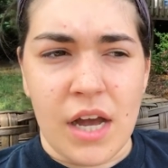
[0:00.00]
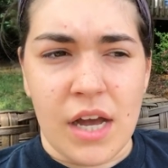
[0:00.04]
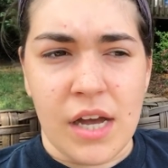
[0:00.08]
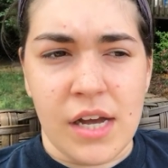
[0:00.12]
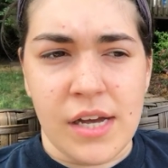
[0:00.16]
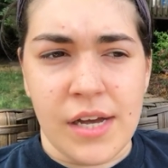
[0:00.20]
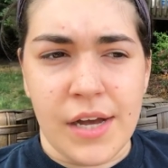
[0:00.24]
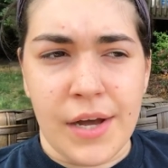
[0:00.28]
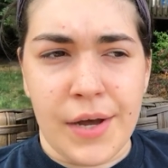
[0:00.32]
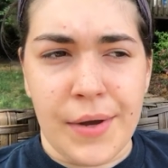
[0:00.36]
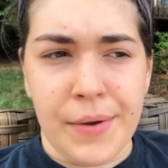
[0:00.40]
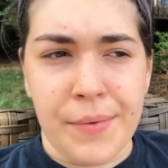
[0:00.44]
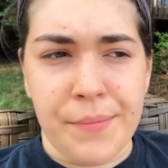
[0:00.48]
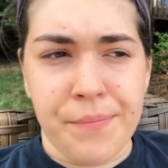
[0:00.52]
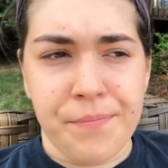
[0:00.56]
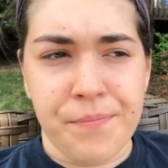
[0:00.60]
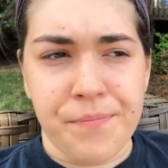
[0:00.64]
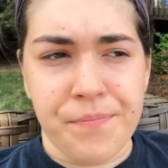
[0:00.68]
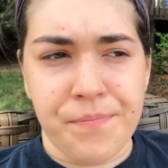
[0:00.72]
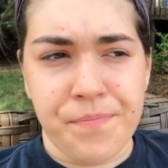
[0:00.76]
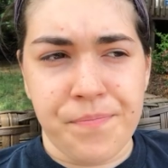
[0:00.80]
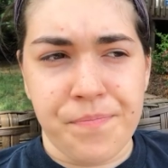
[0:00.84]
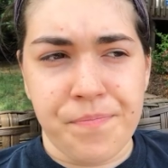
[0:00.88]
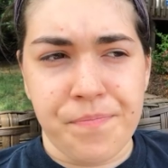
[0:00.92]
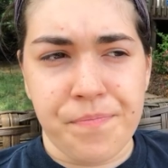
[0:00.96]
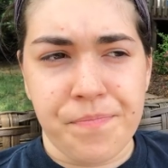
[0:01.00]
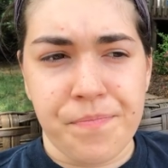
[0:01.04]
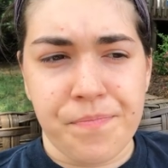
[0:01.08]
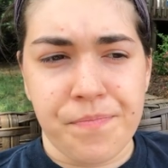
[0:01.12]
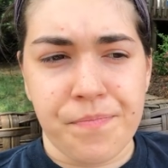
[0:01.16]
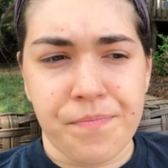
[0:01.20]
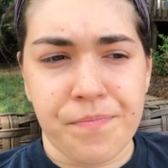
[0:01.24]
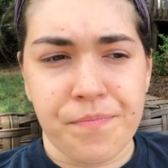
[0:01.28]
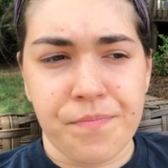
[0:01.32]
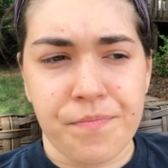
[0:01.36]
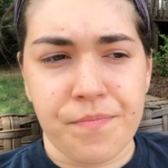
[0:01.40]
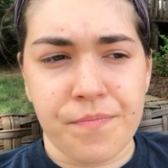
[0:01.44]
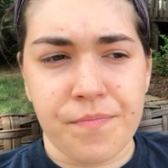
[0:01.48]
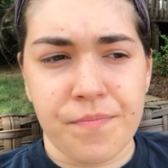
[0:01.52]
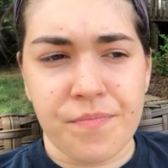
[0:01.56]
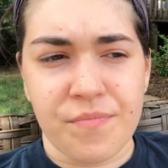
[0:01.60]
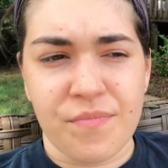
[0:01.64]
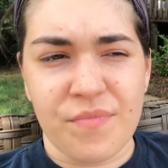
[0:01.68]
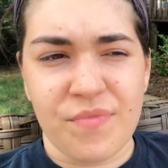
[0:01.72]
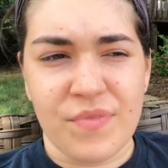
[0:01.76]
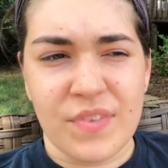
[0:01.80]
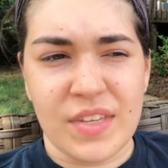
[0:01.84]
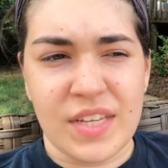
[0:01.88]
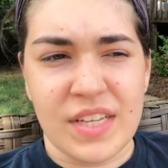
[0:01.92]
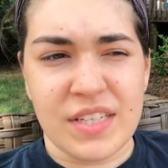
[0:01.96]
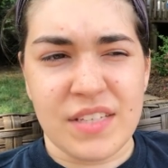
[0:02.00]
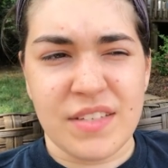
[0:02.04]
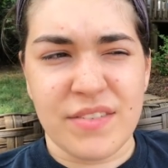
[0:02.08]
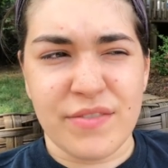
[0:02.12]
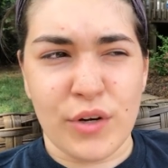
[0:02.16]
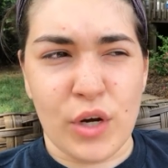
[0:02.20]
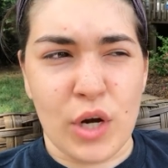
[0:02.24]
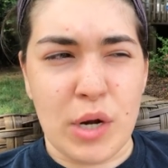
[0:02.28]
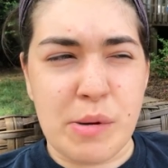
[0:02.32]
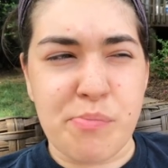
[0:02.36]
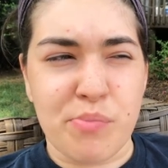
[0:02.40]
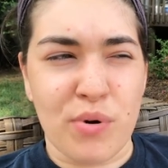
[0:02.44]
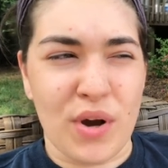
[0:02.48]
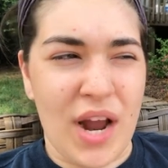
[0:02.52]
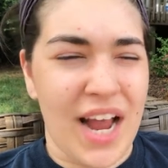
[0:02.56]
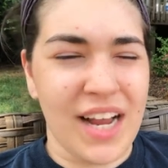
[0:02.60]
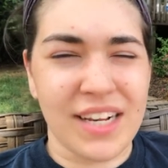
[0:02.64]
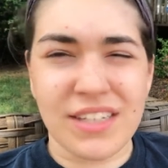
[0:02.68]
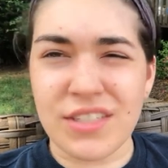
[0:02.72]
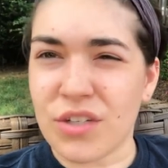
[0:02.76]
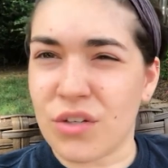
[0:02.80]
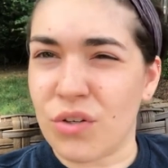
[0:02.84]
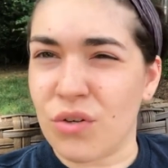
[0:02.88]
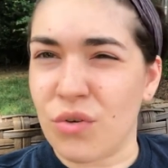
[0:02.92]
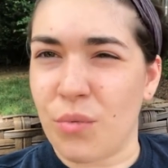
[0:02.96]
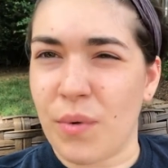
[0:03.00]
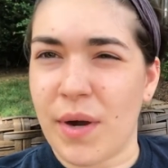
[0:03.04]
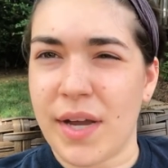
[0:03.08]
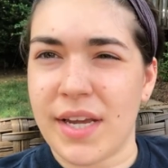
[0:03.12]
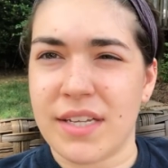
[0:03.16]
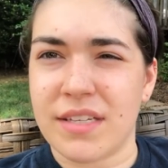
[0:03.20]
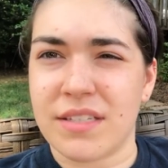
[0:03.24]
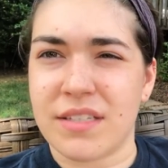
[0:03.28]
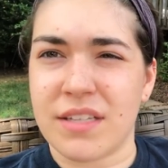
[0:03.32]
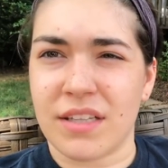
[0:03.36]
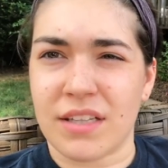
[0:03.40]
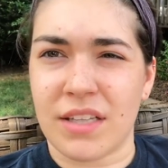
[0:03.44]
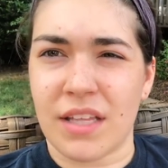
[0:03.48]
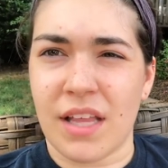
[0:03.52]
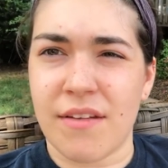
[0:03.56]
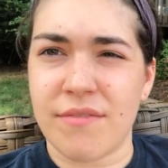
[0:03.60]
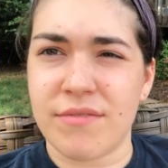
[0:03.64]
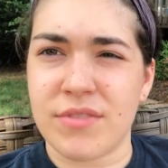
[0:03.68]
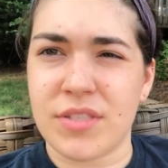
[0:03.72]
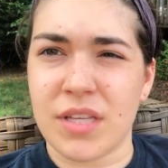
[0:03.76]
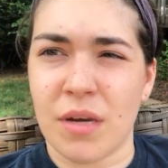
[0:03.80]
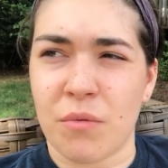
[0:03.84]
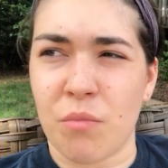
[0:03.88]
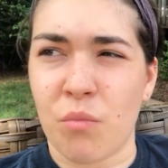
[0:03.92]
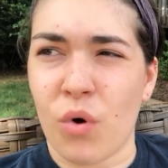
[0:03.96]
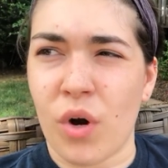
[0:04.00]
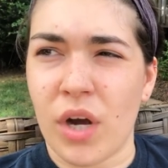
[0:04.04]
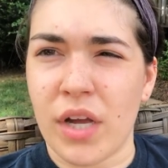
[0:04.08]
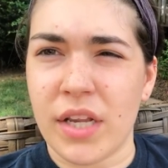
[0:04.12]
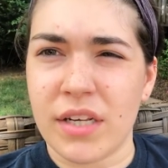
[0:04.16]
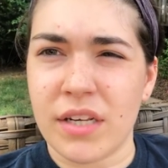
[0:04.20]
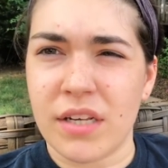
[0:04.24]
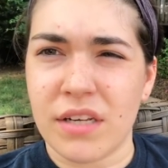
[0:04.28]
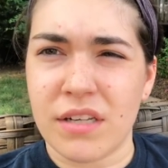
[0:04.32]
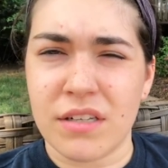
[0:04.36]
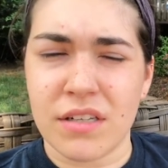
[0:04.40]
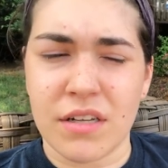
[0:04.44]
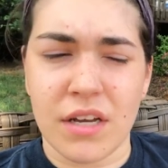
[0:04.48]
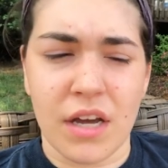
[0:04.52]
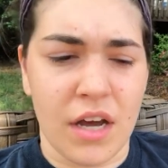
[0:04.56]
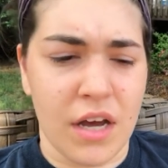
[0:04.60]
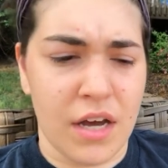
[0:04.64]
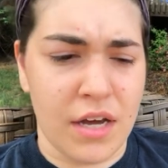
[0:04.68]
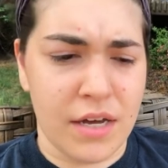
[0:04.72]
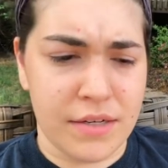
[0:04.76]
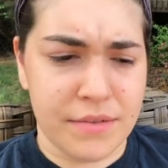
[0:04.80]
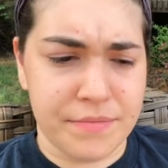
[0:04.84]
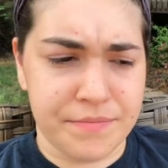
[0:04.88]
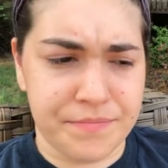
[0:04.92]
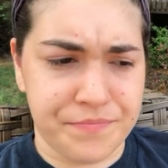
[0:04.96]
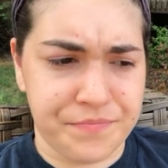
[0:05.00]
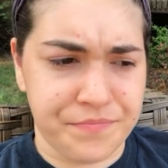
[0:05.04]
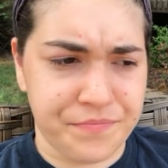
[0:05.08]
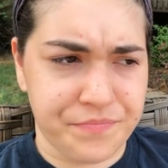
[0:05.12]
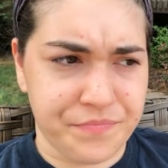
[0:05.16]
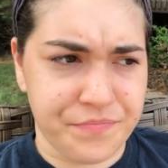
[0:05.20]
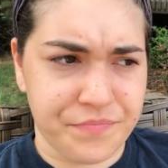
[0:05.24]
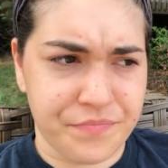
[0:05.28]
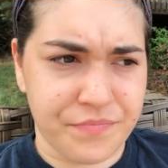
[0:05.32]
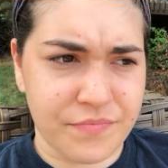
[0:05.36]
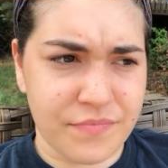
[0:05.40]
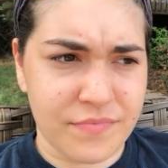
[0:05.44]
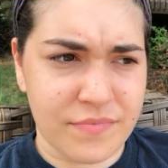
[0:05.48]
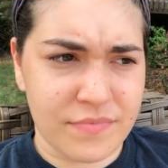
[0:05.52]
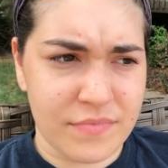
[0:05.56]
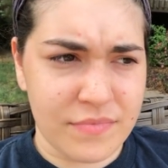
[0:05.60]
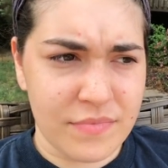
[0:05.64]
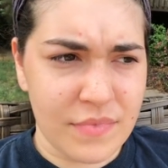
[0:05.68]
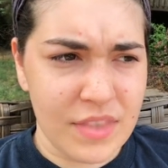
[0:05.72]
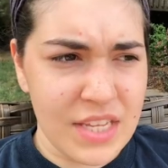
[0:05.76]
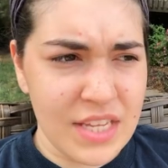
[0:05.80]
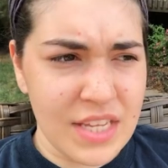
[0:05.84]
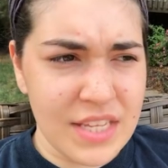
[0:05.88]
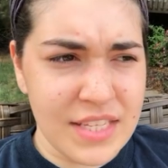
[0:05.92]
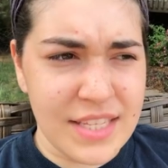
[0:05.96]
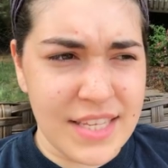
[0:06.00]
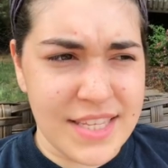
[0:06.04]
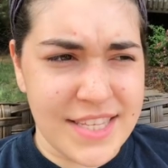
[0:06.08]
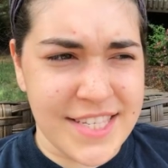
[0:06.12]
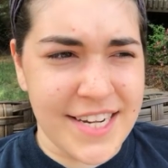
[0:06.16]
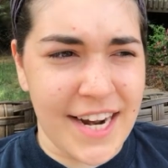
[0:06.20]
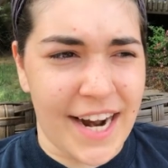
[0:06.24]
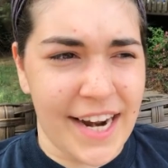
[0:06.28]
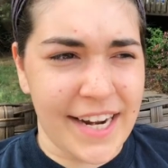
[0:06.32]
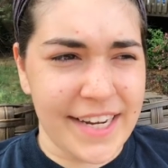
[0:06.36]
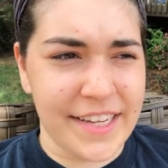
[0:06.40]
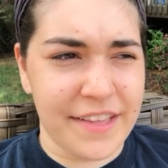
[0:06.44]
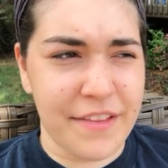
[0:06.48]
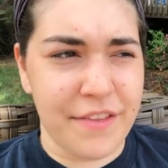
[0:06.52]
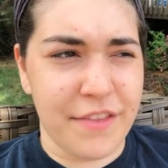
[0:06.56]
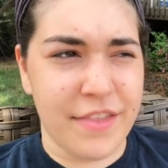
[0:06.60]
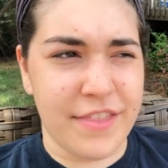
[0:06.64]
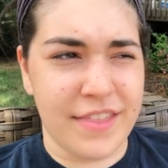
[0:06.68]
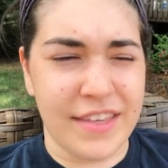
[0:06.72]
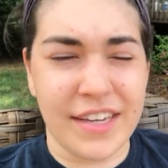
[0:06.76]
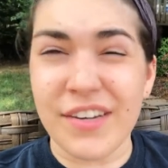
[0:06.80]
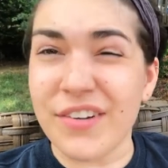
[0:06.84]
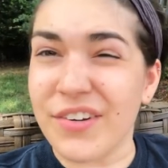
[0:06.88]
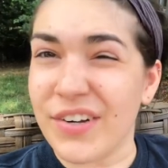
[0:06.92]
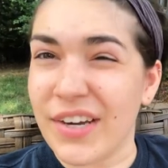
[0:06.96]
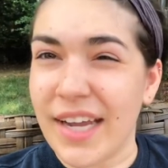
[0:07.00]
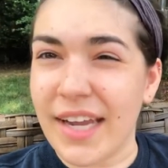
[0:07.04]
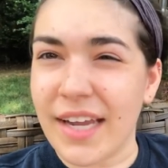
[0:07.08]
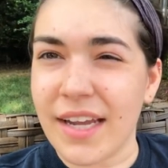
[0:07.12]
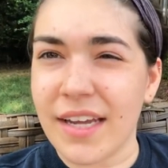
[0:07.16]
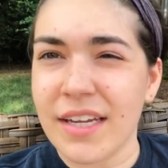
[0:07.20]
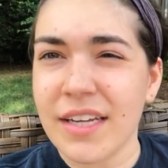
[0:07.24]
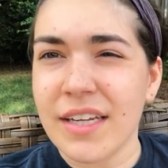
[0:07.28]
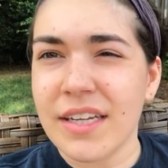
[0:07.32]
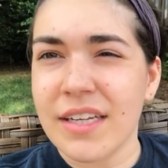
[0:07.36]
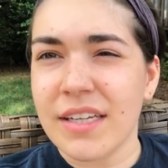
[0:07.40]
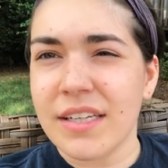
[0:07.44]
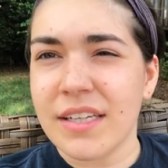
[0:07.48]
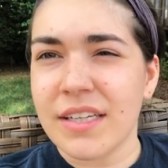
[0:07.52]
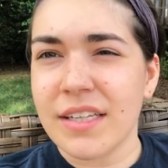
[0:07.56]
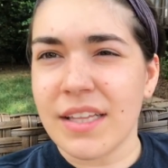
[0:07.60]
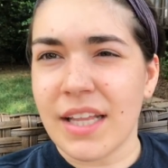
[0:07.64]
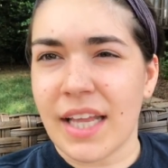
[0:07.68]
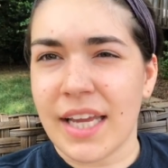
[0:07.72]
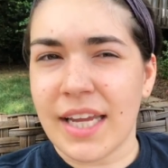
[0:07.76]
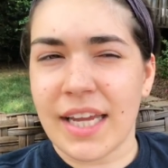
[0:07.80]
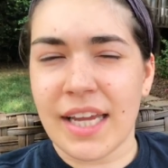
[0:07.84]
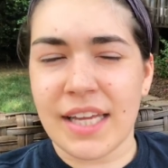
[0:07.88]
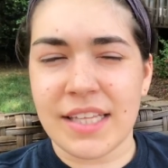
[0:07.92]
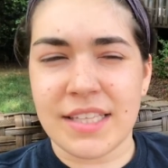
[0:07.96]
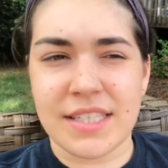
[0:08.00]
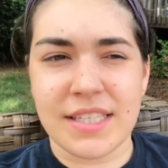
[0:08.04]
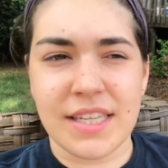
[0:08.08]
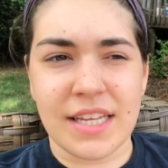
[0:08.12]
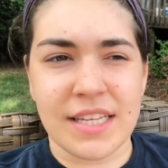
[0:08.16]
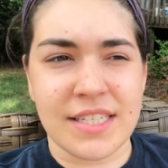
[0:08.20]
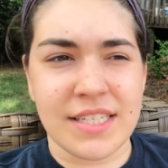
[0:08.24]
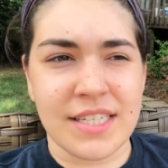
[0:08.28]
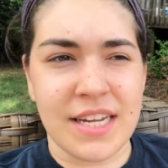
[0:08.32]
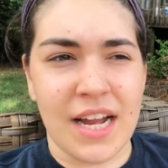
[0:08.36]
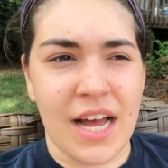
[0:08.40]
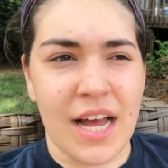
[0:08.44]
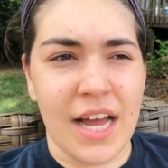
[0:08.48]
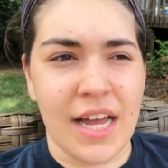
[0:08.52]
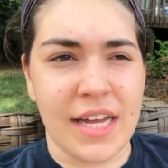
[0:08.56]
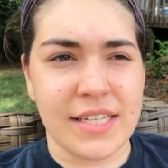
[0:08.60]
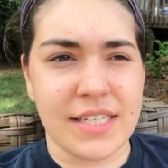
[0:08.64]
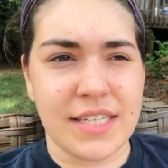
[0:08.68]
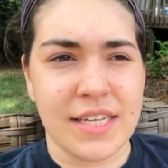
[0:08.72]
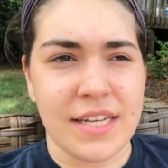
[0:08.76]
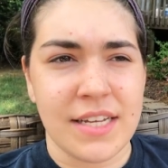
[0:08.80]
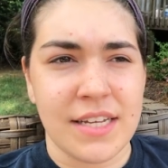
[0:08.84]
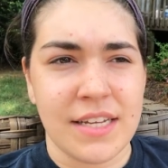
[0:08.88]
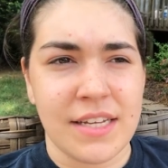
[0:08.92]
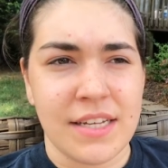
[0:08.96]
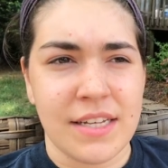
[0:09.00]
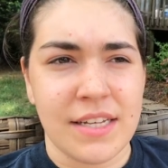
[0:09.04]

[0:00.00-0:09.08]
um, it's a very practical way to love someone. Um, because it's not in theory. Like it's it's not